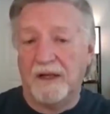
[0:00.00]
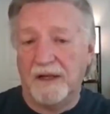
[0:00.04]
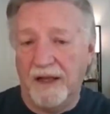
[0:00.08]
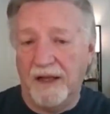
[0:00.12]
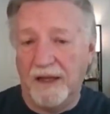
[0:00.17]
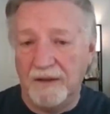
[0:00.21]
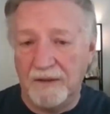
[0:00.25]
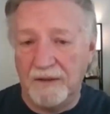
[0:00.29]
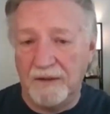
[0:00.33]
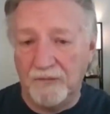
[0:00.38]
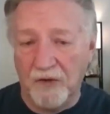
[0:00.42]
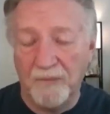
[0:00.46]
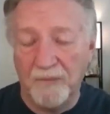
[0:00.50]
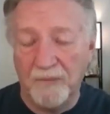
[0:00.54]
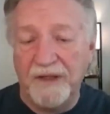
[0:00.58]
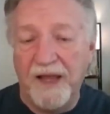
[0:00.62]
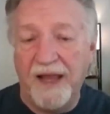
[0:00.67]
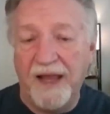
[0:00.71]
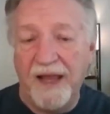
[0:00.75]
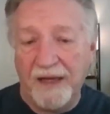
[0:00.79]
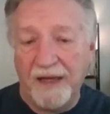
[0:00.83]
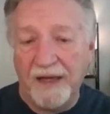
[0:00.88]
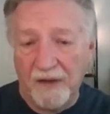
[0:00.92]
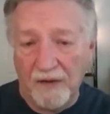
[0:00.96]
Grumman
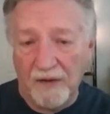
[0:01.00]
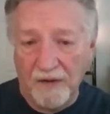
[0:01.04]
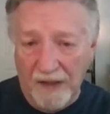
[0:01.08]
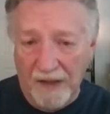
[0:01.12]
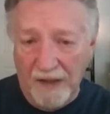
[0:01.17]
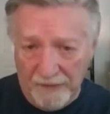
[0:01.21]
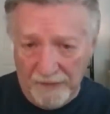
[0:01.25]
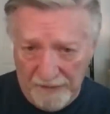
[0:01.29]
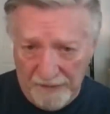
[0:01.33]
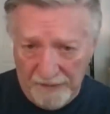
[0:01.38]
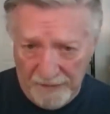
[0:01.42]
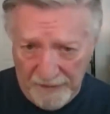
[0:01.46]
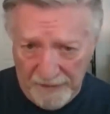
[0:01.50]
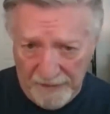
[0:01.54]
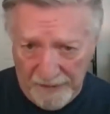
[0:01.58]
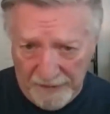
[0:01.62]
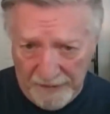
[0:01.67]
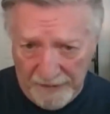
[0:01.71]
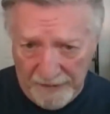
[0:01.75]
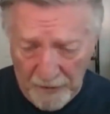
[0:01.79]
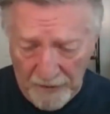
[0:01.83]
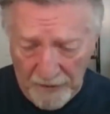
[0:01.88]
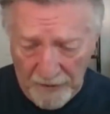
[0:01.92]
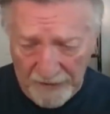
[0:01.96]
Hangar out in
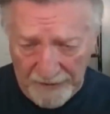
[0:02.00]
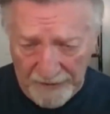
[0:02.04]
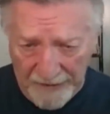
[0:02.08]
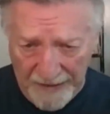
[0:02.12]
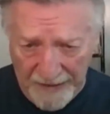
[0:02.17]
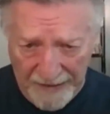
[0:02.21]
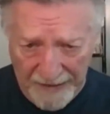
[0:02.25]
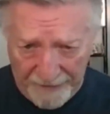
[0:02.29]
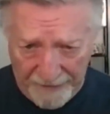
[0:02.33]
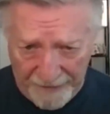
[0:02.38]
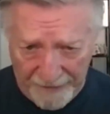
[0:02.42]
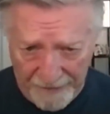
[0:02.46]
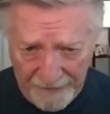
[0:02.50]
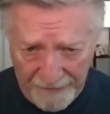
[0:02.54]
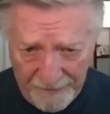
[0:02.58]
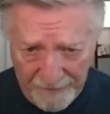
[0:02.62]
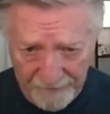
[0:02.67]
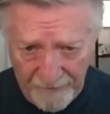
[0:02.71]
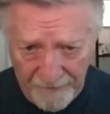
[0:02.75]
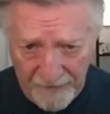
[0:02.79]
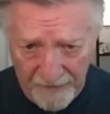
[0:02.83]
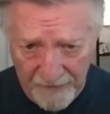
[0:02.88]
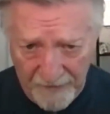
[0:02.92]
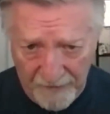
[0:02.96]
Long Island. Uh,
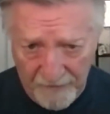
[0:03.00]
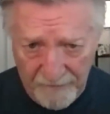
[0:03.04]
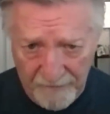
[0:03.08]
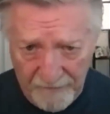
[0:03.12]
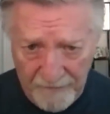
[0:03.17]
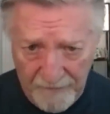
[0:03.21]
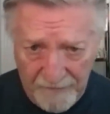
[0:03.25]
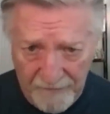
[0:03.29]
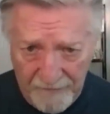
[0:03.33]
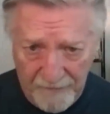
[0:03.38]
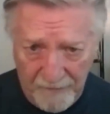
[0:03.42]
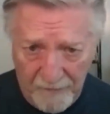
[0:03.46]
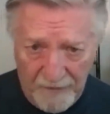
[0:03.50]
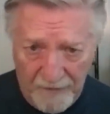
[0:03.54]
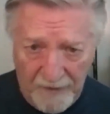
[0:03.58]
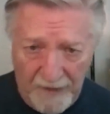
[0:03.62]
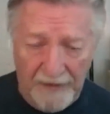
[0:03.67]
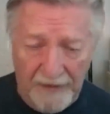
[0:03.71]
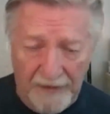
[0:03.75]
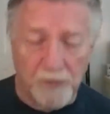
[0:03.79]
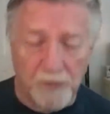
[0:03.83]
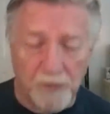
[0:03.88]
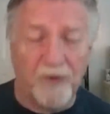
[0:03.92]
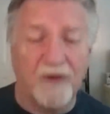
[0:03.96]
it's where they
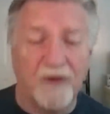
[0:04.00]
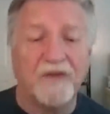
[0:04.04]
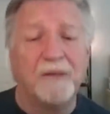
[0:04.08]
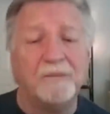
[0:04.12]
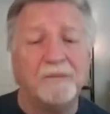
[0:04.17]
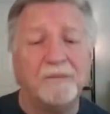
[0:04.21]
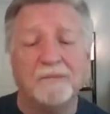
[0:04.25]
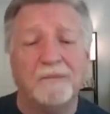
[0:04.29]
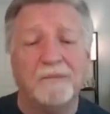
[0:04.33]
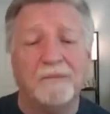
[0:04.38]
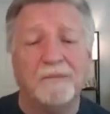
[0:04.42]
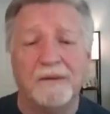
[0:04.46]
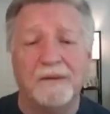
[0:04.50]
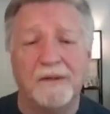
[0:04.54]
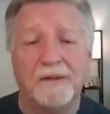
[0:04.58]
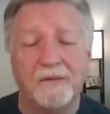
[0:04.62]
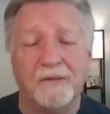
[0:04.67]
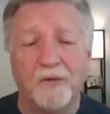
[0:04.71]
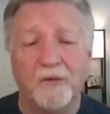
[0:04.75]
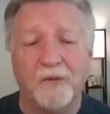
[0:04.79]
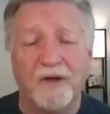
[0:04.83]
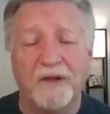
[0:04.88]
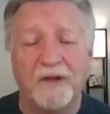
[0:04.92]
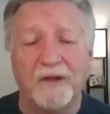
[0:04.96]
where they made
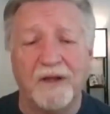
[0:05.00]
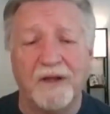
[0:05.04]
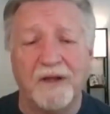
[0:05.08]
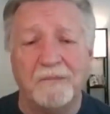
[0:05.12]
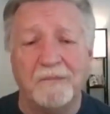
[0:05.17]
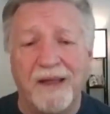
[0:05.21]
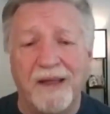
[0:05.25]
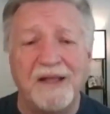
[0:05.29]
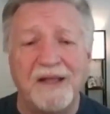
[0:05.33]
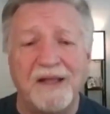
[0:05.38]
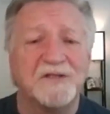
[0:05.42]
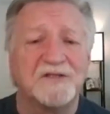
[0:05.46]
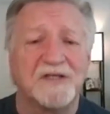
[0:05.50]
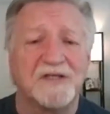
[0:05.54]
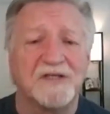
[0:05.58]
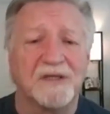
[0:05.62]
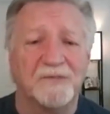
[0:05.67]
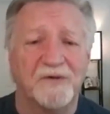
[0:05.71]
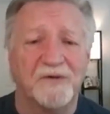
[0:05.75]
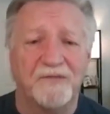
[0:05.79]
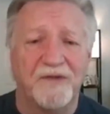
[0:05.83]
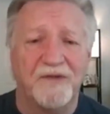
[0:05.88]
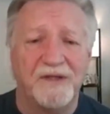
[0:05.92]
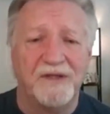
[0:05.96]
some of the um,
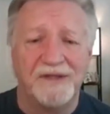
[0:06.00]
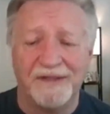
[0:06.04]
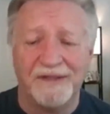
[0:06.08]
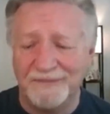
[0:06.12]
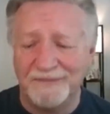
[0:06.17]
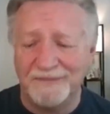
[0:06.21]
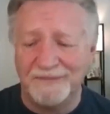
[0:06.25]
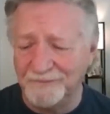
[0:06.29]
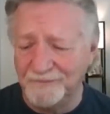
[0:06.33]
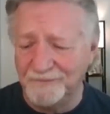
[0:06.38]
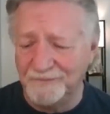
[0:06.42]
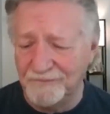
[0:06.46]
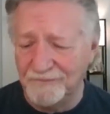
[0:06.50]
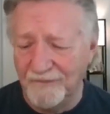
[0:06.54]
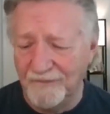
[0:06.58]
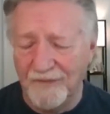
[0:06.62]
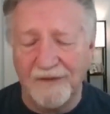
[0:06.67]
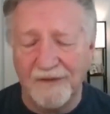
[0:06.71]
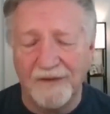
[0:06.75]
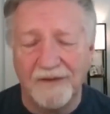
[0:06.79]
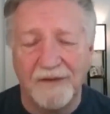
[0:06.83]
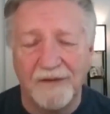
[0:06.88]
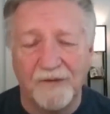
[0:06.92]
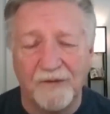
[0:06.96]
rockets
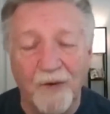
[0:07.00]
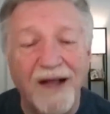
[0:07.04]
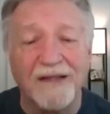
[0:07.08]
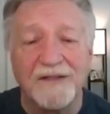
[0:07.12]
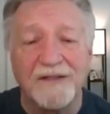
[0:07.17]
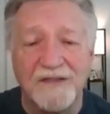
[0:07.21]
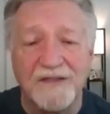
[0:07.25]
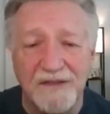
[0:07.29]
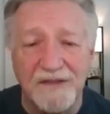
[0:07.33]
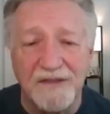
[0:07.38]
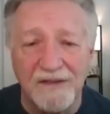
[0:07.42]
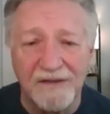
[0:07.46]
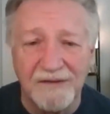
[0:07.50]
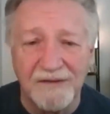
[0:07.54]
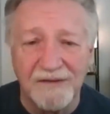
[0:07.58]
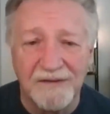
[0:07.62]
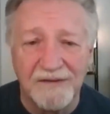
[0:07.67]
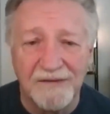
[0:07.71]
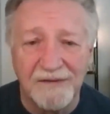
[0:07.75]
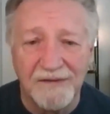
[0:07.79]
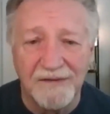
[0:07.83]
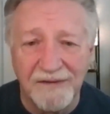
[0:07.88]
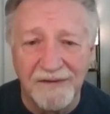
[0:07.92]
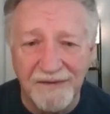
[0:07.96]
that went into
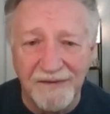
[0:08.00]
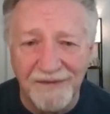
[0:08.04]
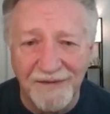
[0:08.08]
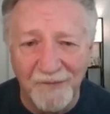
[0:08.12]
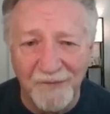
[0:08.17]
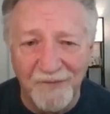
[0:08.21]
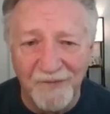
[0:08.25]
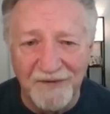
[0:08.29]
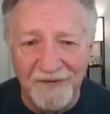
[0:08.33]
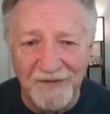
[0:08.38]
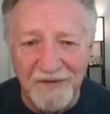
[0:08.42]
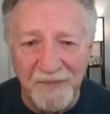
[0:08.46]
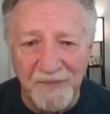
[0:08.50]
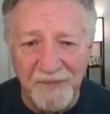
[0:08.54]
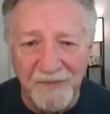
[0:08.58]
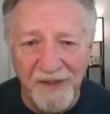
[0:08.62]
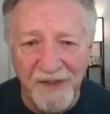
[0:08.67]
space. Wow.